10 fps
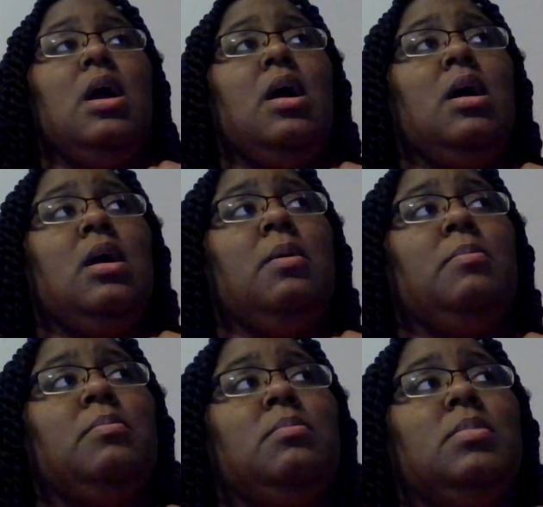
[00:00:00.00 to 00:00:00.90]

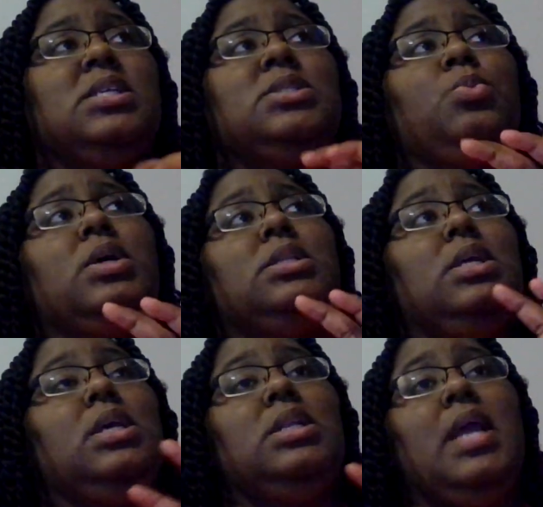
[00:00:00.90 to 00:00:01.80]
Um, it's one
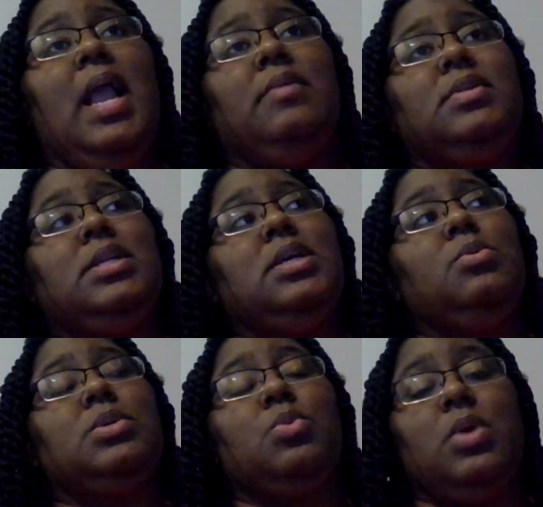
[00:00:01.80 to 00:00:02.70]
thing to have to
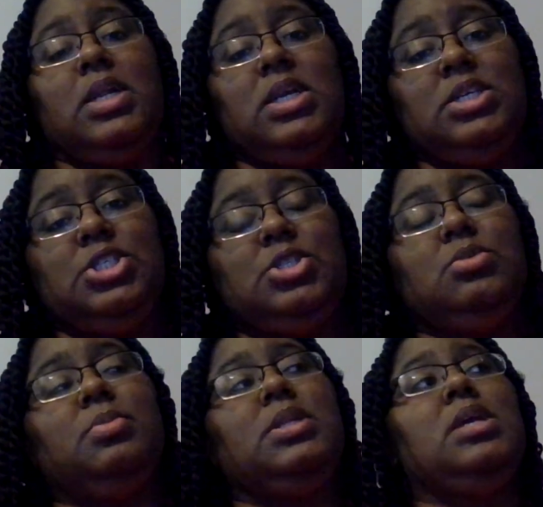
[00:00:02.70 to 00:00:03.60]
deal with one
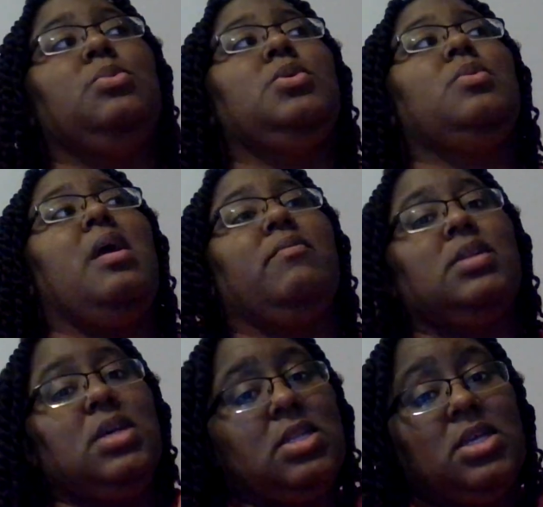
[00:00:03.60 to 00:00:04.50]
issue, but then when you have
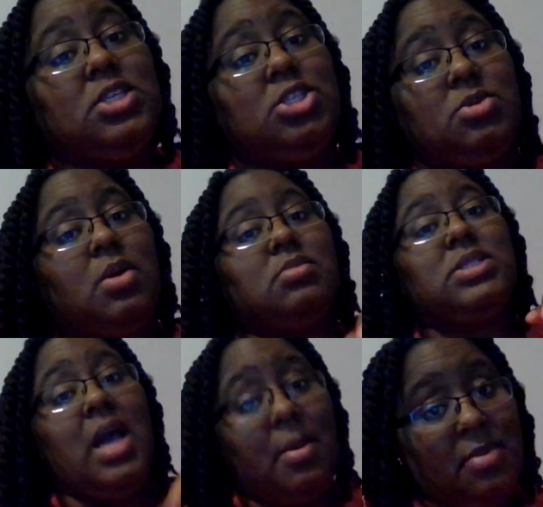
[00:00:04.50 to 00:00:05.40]
another issue on
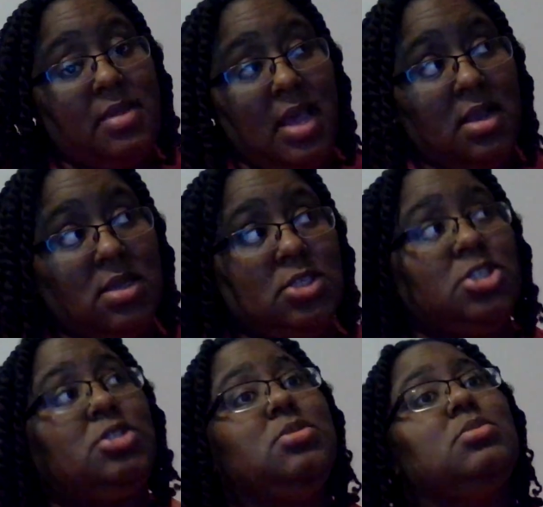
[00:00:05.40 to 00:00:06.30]
top of that
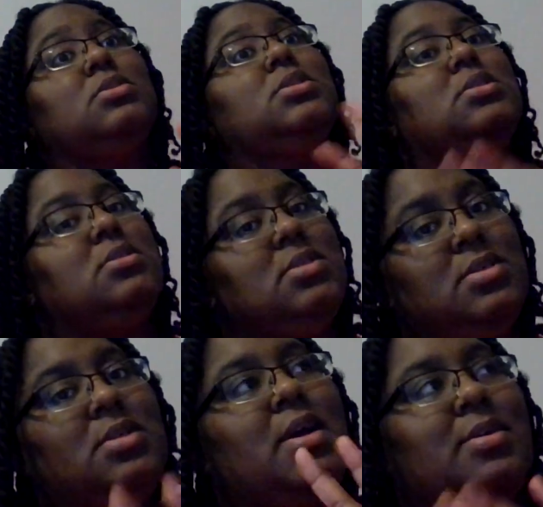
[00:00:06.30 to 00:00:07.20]
issue, and
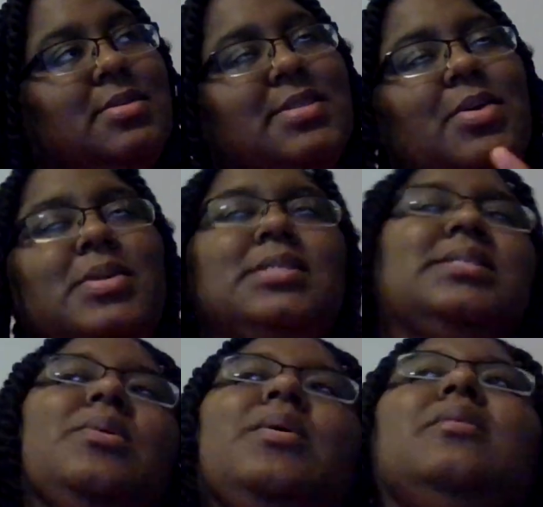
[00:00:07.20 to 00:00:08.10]
you know, so on and
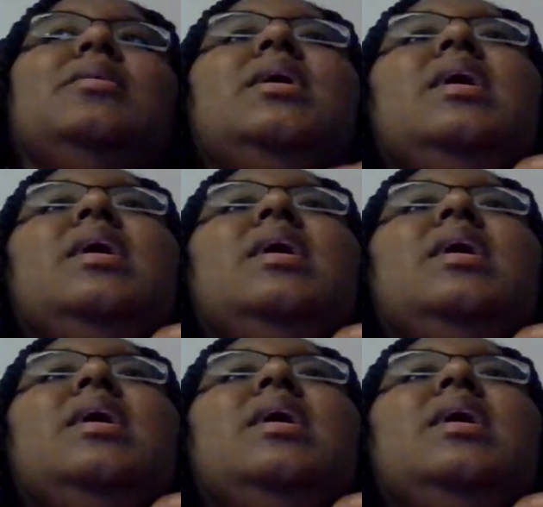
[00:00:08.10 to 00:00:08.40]
so on,